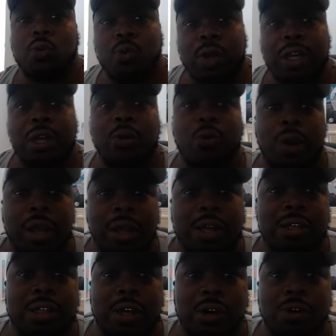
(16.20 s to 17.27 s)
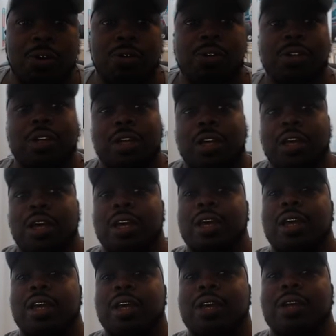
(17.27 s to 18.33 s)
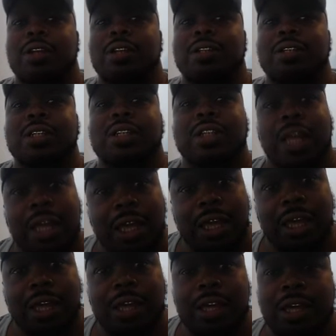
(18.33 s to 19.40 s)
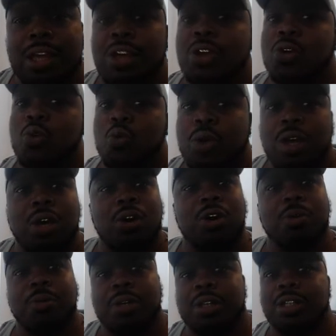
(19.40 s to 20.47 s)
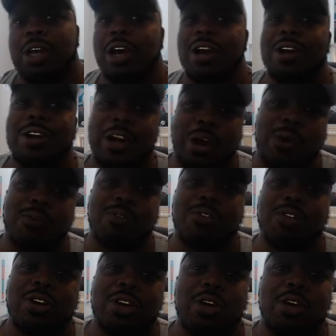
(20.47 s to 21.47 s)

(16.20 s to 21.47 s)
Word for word: rookie ratings, y'all. And today, we're going to be starting off